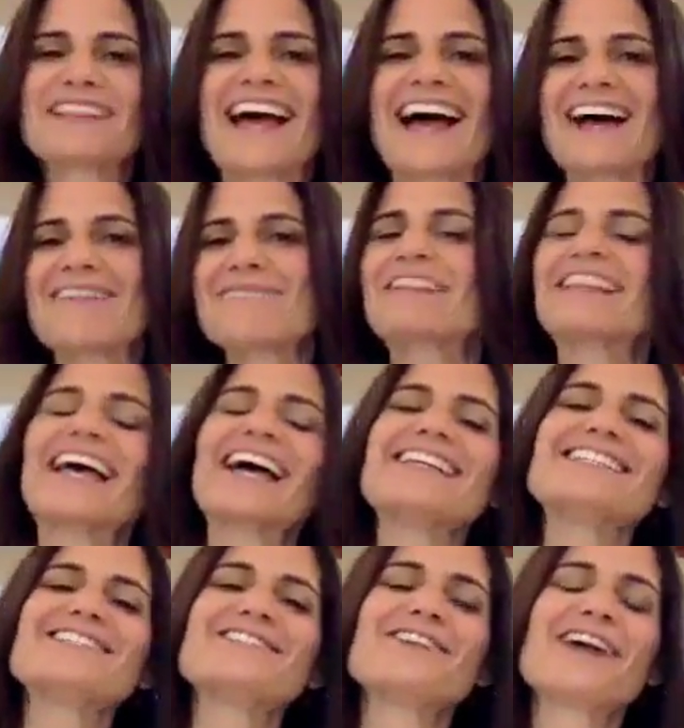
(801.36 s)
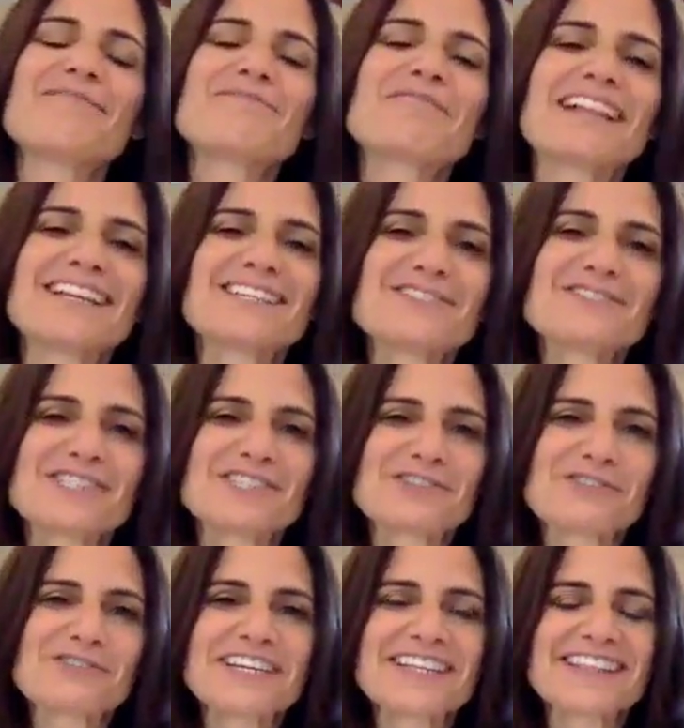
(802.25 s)
I'm glad you
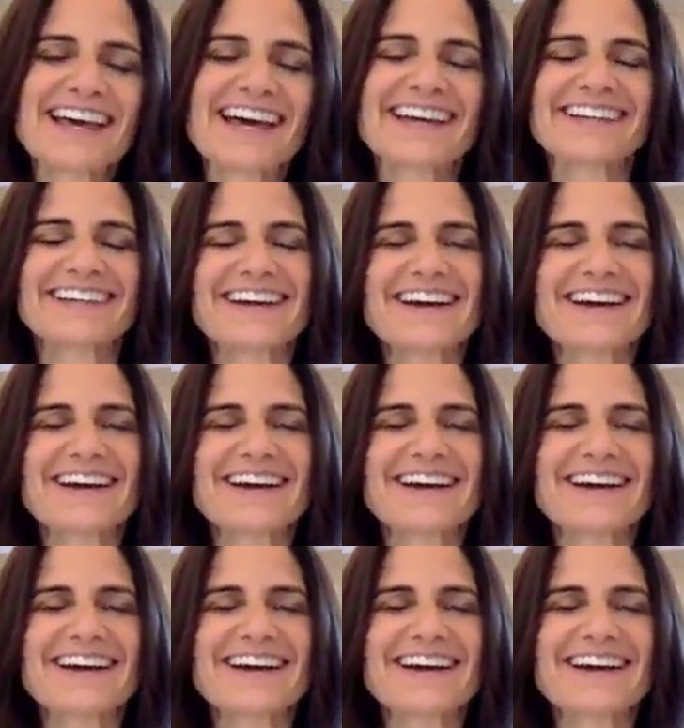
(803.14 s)
enjoyed that.